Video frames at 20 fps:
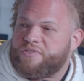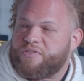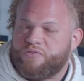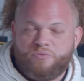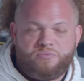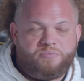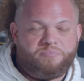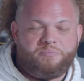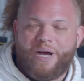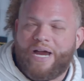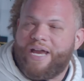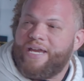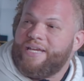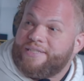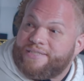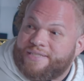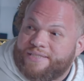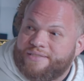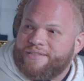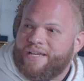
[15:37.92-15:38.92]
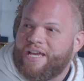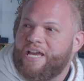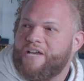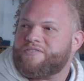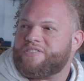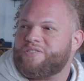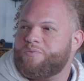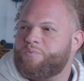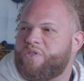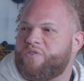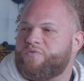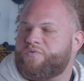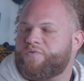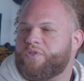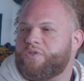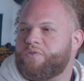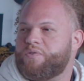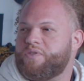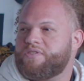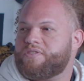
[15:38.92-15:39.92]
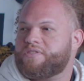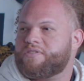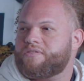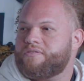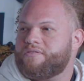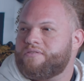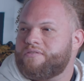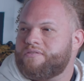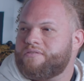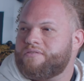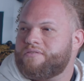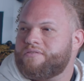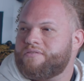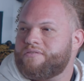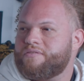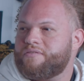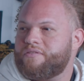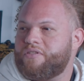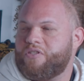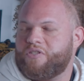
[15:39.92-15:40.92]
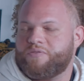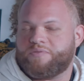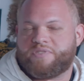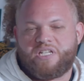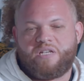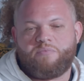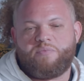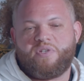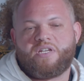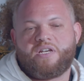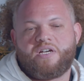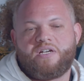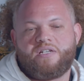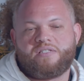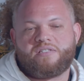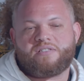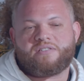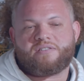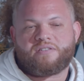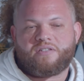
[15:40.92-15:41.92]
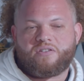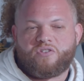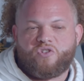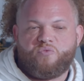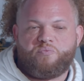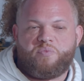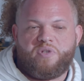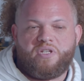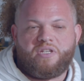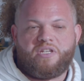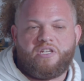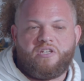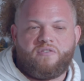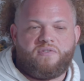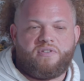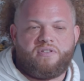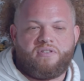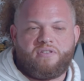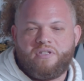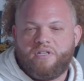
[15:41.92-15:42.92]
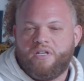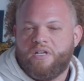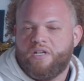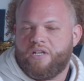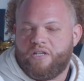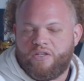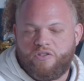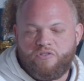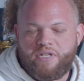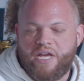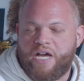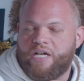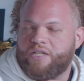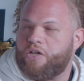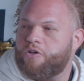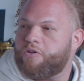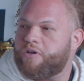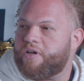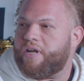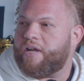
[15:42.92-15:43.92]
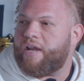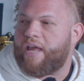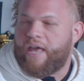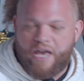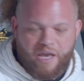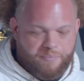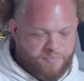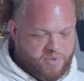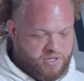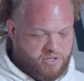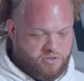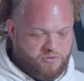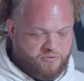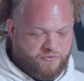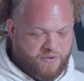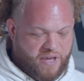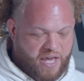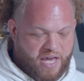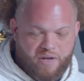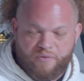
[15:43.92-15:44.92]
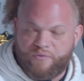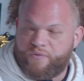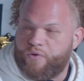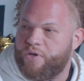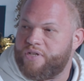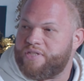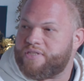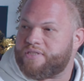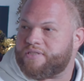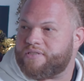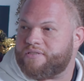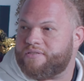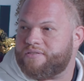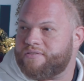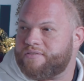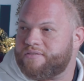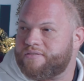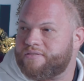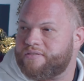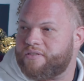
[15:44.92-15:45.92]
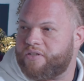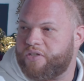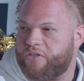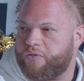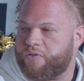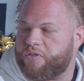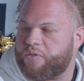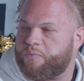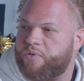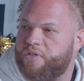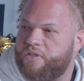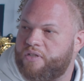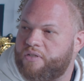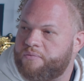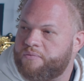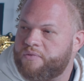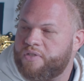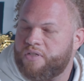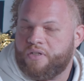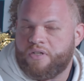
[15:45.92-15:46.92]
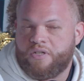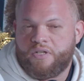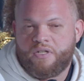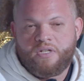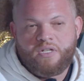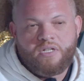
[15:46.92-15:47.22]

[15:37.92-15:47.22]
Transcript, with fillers: you might have some influence. You yeah. know what I'm saying? Because you've been given you downloaded an app and you've had a voice. Yeah. You know what I mean? Yeah.